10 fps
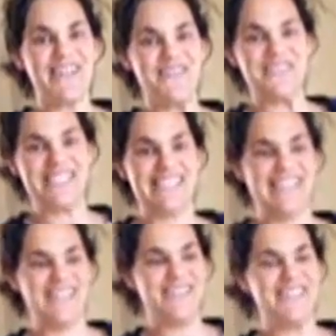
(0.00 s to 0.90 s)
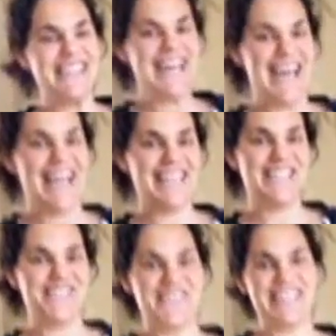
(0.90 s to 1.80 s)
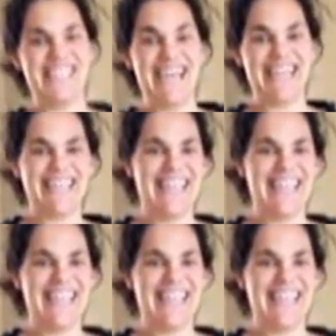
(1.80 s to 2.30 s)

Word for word: We hope to see you and enjoy the day.